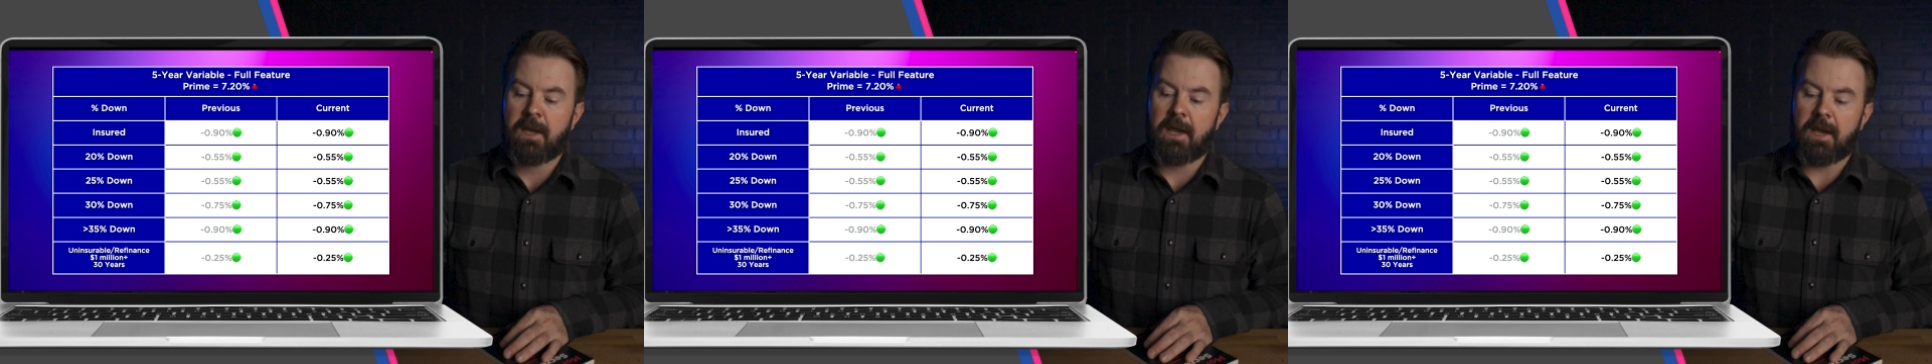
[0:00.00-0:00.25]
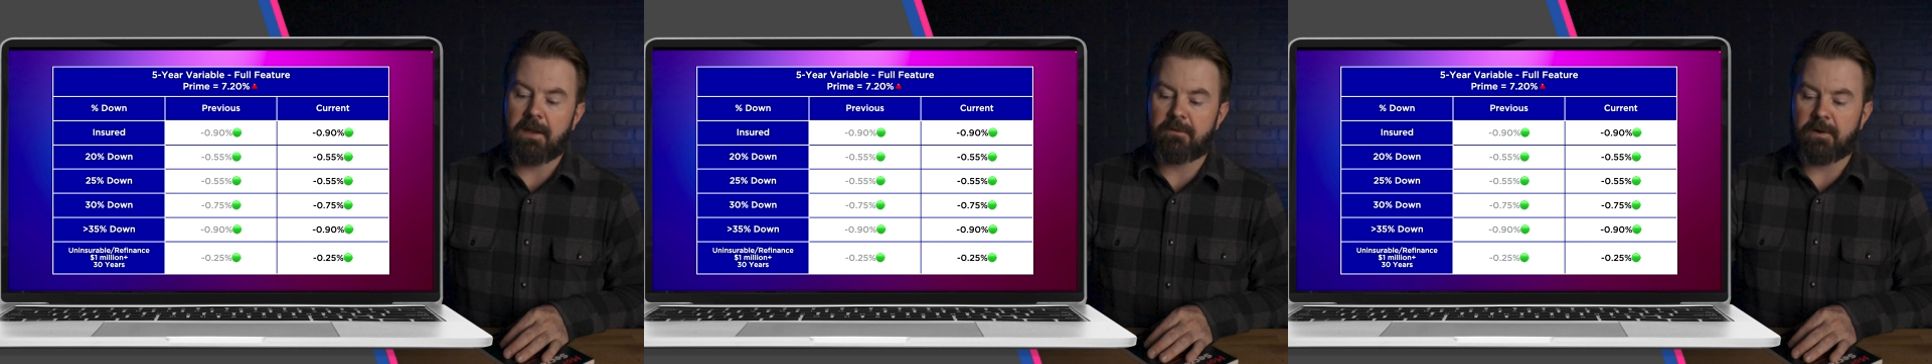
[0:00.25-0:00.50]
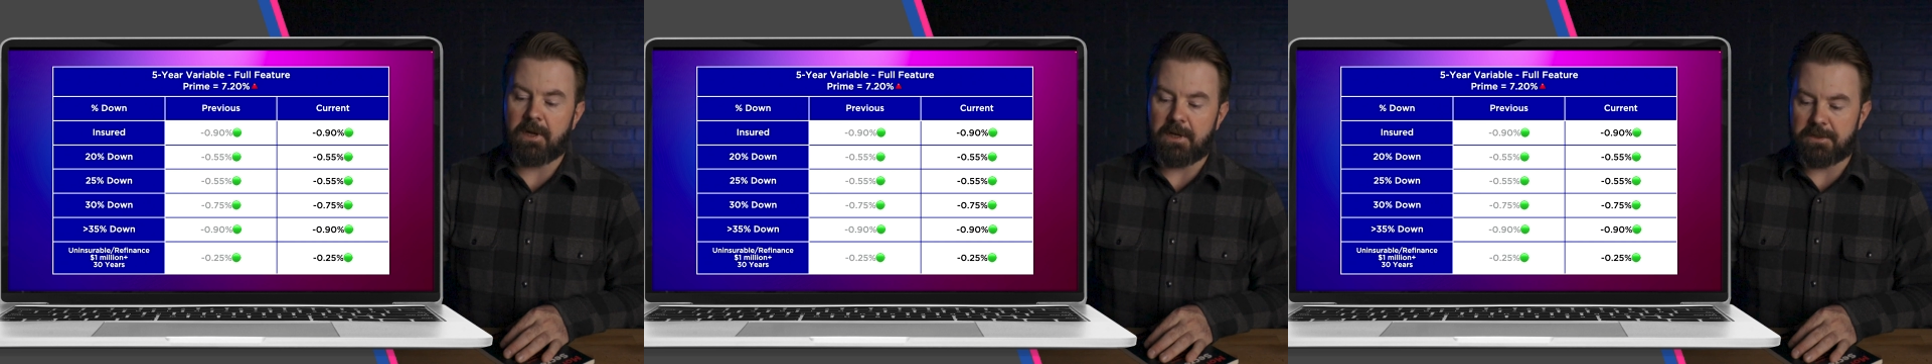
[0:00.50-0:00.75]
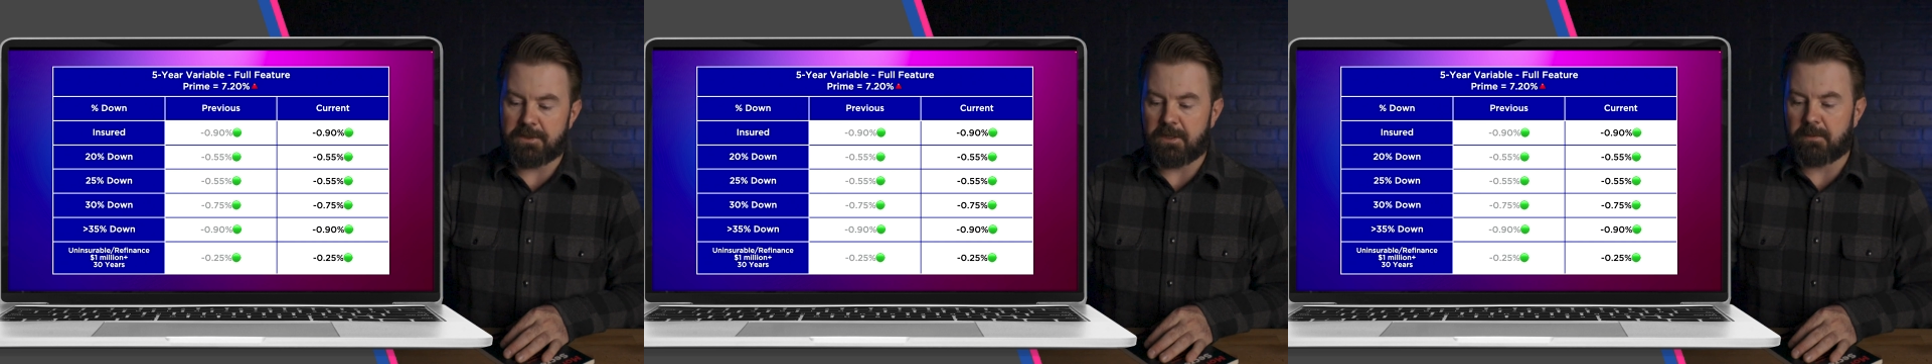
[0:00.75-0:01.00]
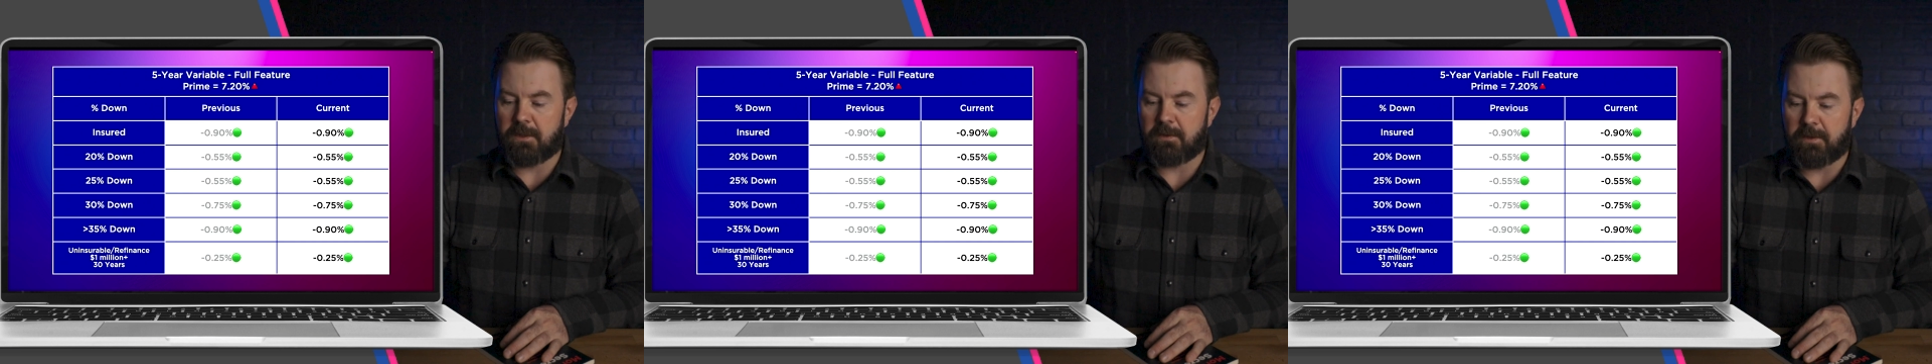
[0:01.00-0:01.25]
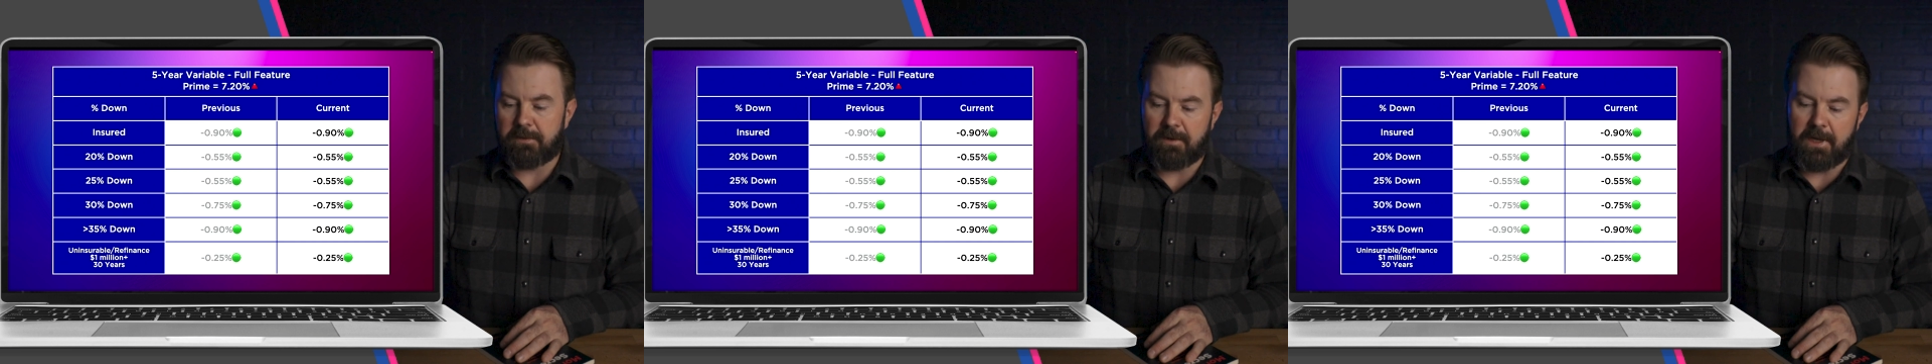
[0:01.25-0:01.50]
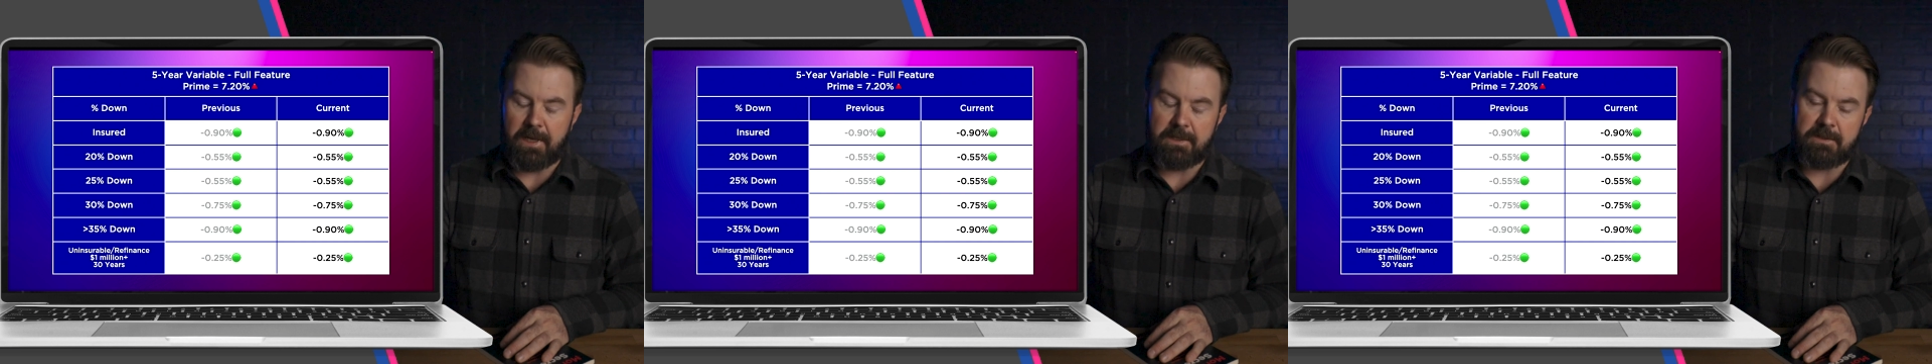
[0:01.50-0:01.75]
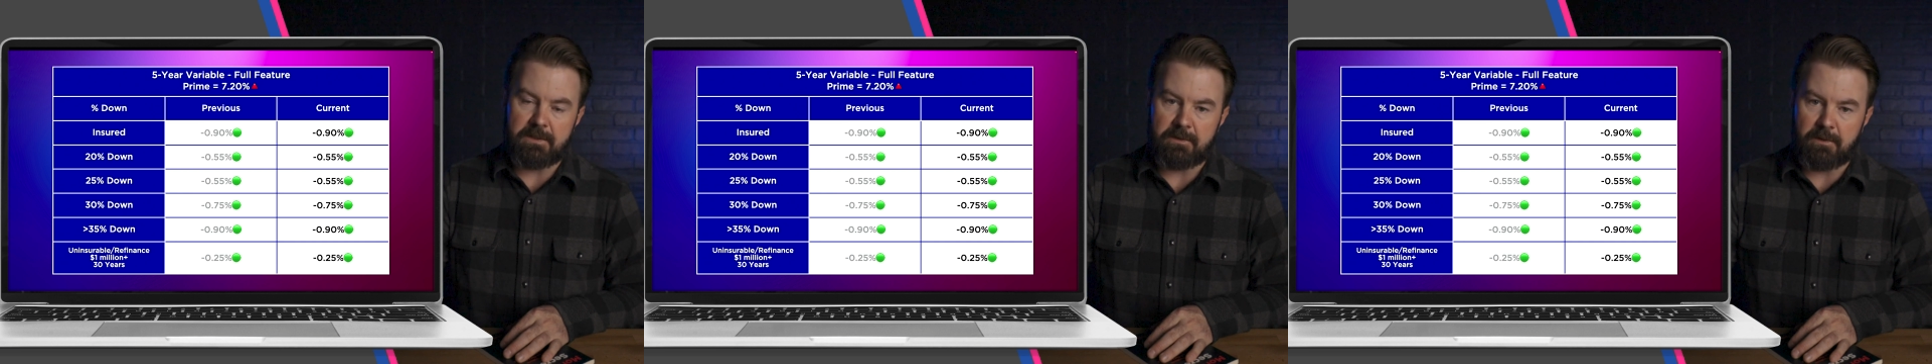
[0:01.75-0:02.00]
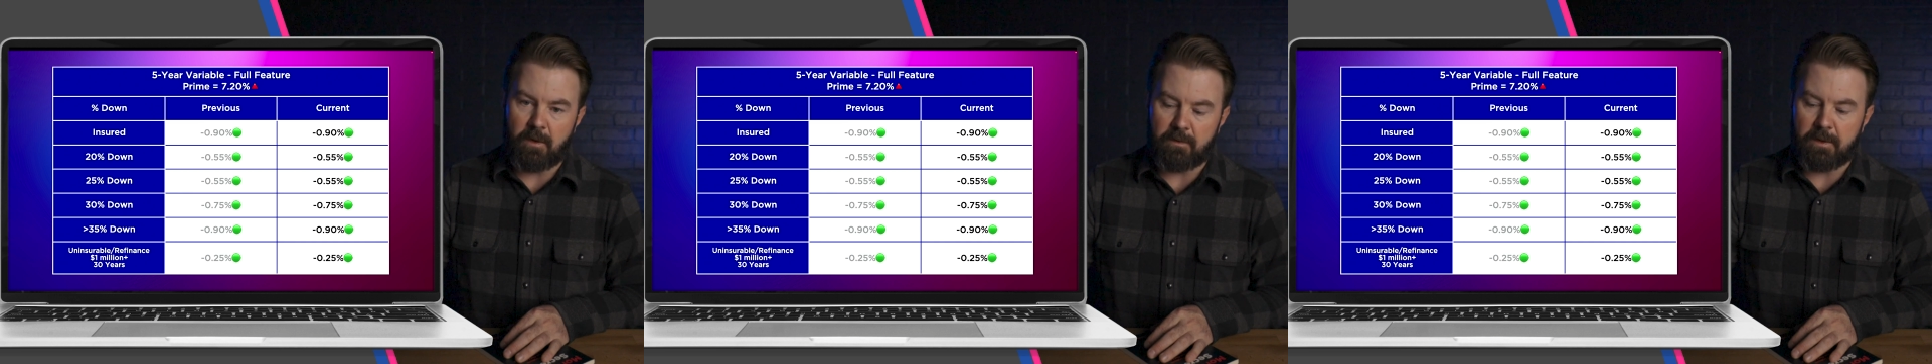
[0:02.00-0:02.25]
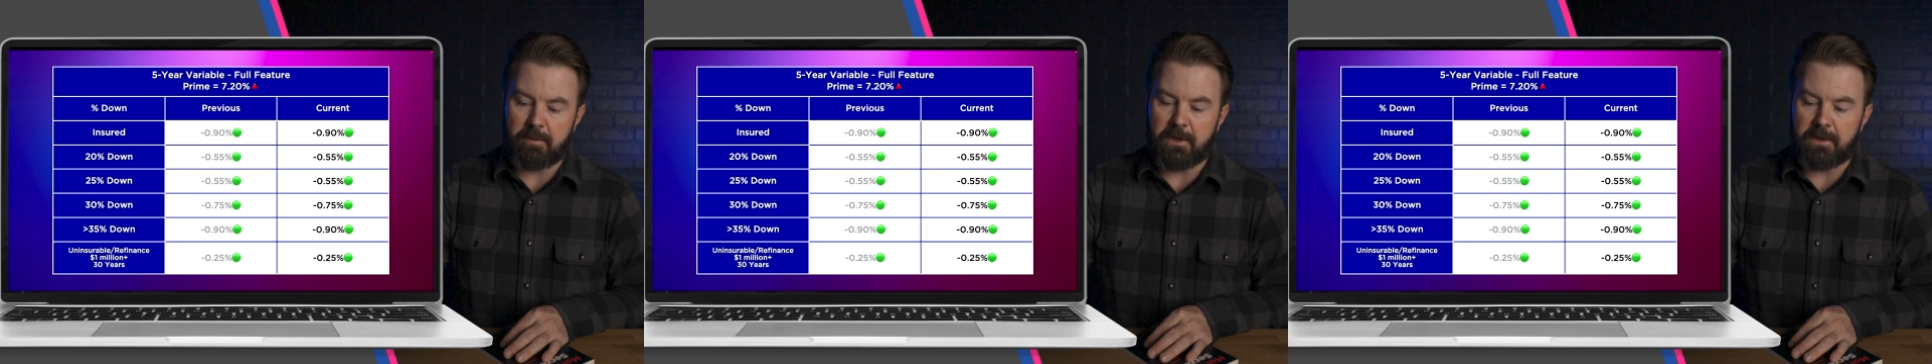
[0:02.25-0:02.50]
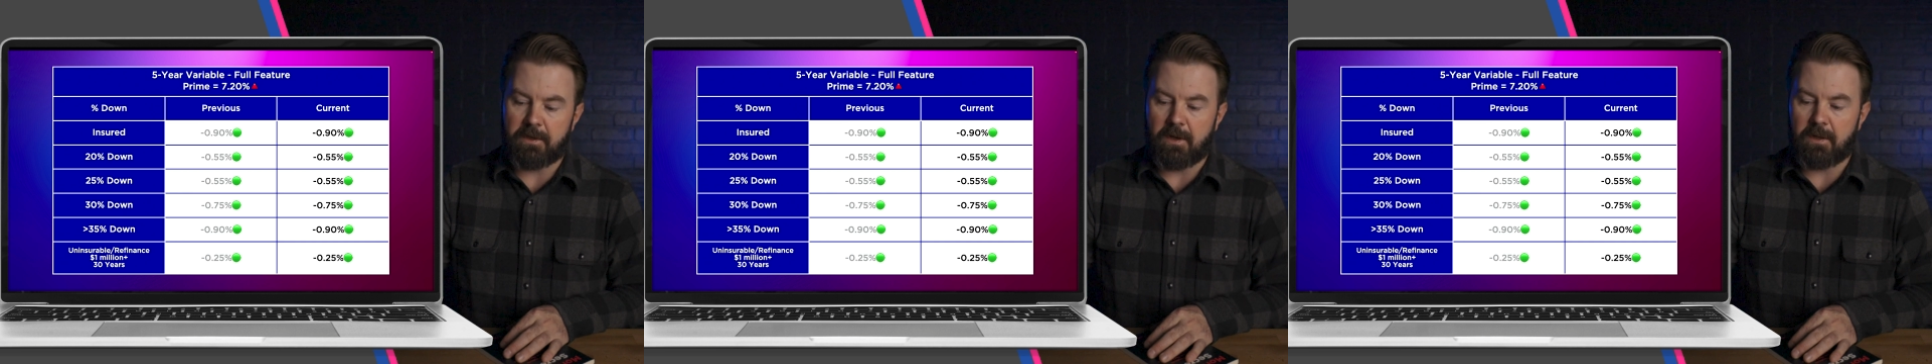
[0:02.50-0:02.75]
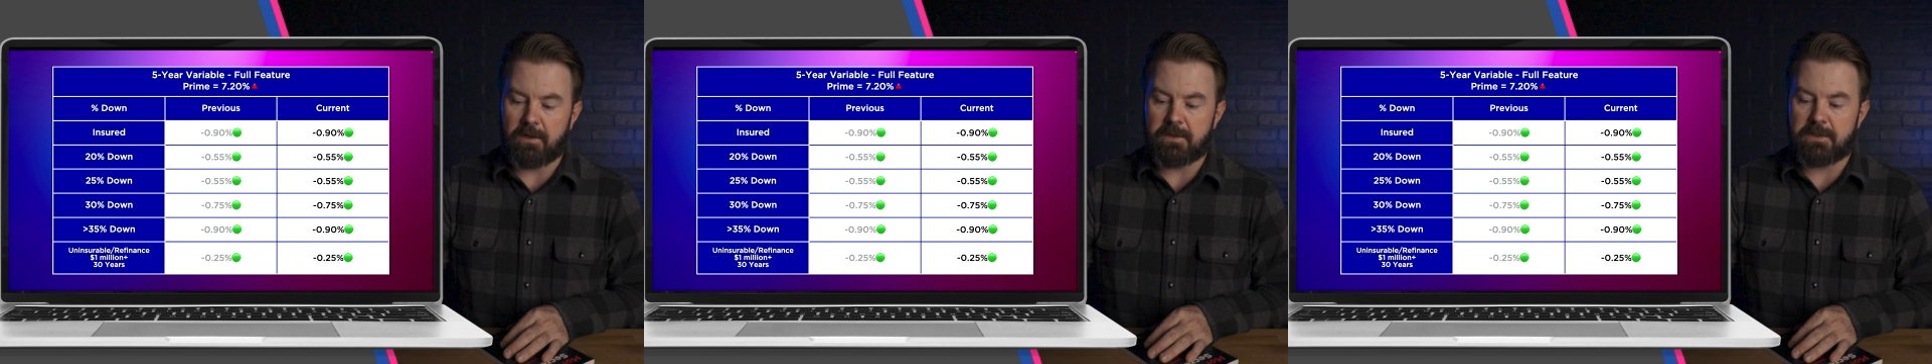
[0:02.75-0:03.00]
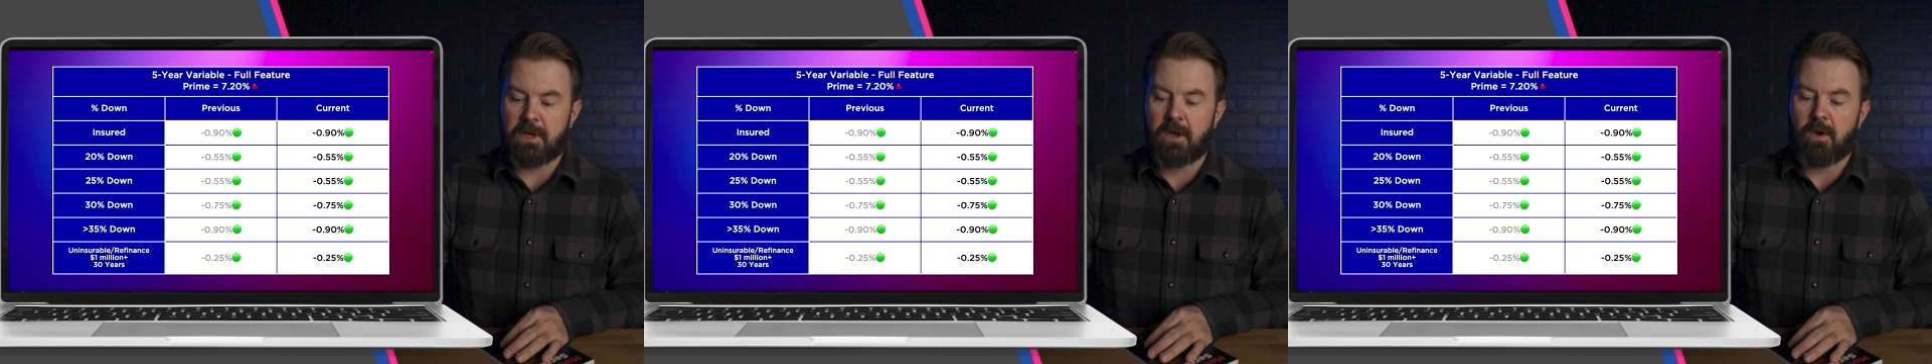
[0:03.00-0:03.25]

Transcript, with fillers: And for uninsurable refinances over a million dollars